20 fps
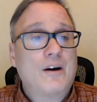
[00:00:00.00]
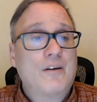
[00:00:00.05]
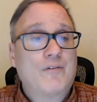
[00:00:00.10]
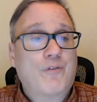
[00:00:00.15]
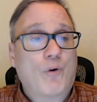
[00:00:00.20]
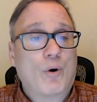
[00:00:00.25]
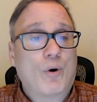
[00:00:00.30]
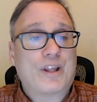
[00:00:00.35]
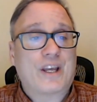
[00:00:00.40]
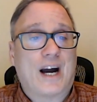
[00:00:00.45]

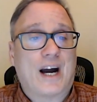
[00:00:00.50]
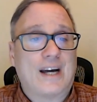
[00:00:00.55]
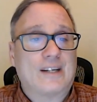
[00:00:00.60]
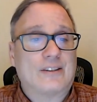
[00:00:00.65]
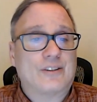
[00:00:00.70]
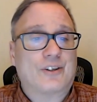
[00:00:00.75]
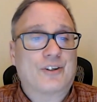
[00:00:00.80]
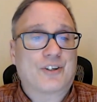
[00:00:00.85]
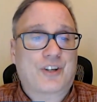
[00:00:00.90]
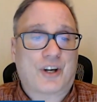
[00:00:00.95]
For the
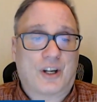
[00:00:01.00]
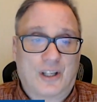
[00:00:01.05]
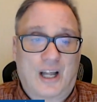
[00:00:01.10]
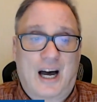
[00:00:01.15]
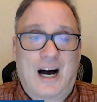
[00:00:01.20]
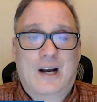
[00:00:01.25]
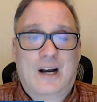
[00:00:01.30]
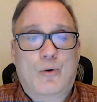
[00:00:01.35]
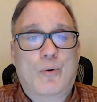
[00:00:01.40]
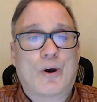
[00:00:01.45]
Islanders,
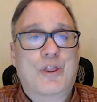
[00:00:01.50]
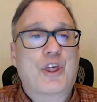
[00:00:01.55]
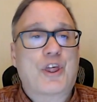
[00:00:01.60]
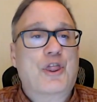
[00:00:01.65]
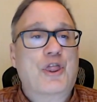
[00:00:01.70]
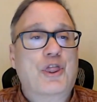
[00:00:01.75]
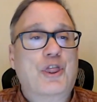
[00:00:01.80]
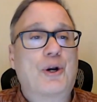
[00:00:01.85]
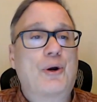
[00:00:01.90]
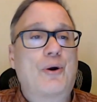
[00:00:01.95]
Halak with
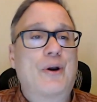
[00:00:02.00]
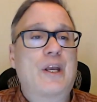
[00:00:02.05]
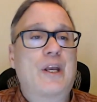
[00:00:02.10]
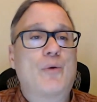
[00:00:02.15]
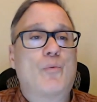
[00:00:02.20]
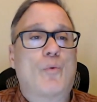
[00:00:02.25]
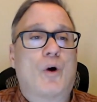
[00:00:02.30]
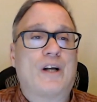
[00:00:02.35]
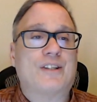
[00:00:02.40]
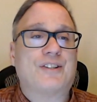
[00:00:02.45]

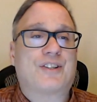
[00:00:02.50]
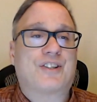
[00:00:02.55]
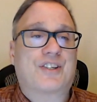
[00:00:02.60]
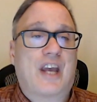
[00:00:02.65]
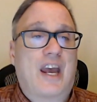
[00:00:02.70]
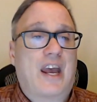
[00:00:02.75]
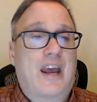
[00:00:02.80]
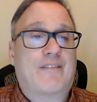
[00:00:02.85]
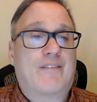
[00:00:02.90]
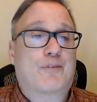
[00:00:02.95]
31
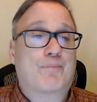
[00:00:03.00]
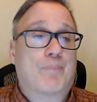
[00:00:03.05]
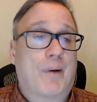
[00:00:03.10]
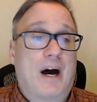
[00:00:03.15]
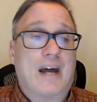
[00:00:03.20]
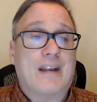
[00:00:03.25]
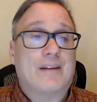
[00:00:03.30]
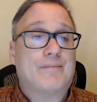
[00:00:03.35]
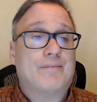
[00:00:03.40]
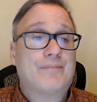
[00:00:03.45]
saves.
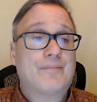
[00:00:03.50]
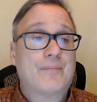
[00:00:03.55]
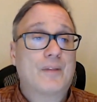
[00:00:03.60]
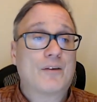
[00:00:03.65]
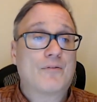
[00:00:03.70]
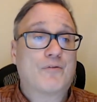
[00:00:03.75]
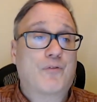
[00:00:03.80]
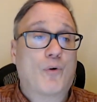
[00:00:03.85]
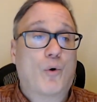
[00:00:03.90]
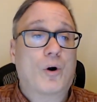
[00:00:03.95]
But
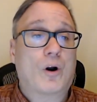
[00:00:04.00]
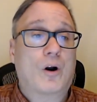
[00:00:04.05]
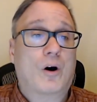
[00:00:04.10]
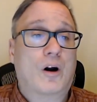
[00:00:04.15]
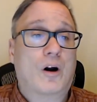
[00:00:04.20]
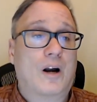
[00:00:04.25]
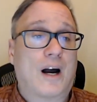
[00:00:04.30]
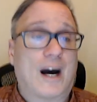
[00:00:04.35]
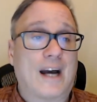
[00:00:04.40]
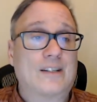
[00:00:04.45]
for
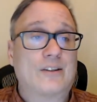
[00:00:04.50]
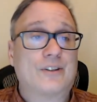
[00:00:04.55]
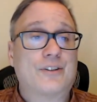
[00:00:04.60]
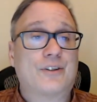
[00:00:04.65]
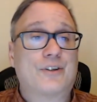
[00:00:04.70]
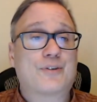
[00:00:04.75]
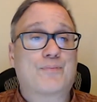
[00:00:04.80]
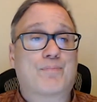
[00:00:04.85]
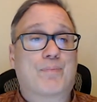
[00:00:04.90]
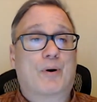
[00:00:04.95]
our
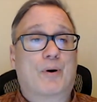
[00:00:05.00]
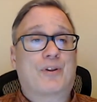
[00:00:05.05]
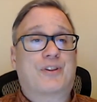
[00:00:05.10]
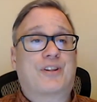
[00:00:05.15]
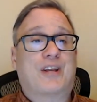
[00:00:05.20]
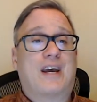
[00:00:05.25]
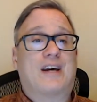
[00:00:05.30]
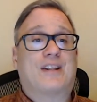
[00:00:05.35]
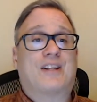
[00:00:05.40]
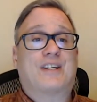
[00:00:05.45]
Islanders'
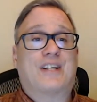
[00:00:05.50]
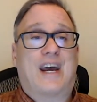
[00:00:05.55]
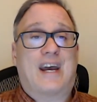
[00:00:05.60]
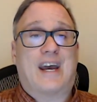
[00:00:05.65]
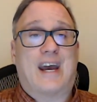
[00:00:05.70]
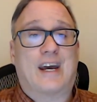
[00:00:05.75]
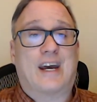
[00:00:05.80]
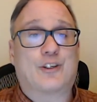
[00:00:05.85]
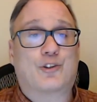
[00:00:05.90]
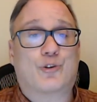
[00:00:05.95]
birthday of the
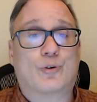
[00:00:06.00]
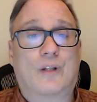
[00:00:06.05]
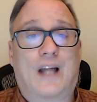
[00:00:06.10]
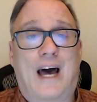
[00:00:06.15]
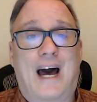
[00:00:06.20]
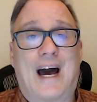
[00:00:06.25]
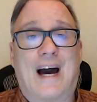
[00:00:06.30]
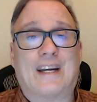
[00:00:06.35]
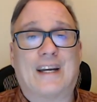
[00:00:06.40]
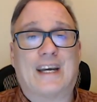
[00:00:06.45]
day, Andrew
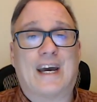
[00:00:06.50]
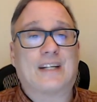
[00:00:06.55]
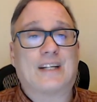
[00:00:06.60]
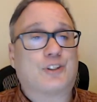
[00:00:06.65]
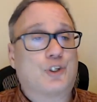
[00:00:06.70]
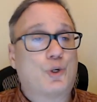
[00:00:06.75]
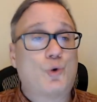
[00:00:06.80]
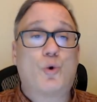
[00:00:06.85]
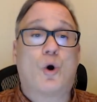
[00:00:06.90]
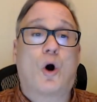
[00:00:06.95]
Ladd, he had
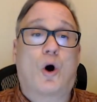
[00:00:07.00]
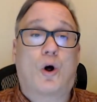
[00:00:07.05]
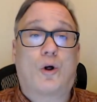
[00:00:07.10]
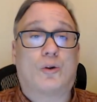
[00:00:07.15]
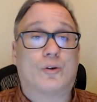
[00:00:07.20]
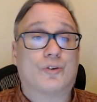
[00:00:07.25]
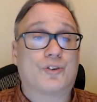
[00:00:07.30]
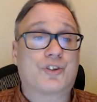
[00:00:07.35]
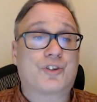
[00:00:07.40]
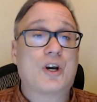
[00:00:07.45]
2
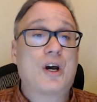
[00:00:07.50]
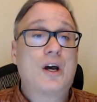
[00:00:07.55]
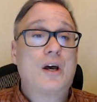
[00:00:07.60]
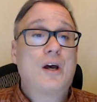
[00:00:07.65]
goals.